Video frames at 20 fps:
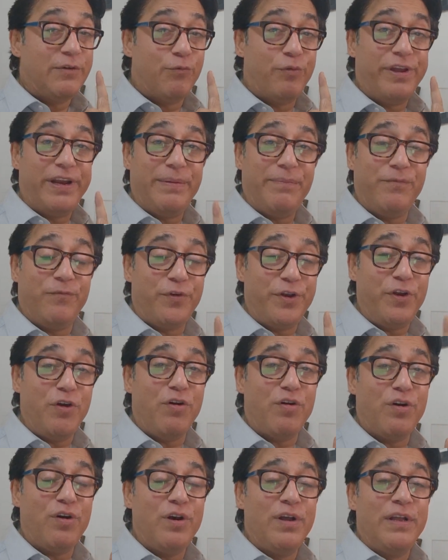We
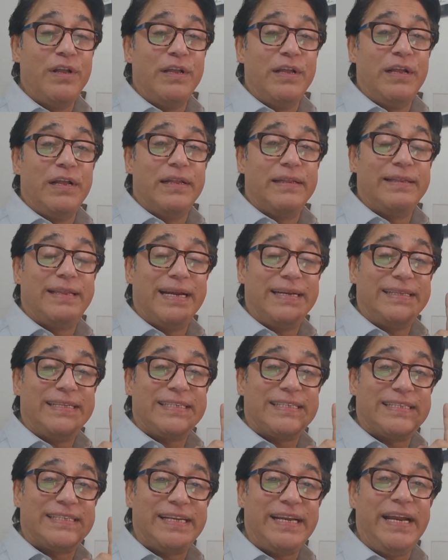know that the
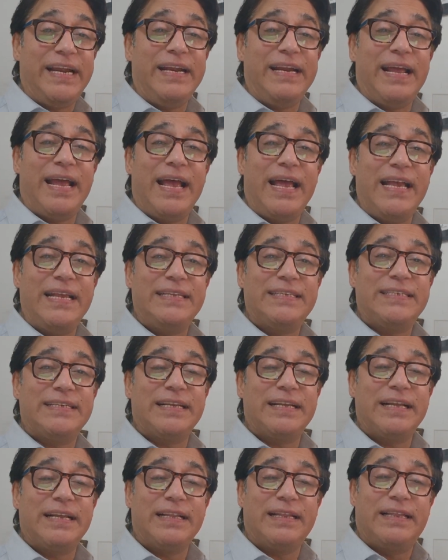seed has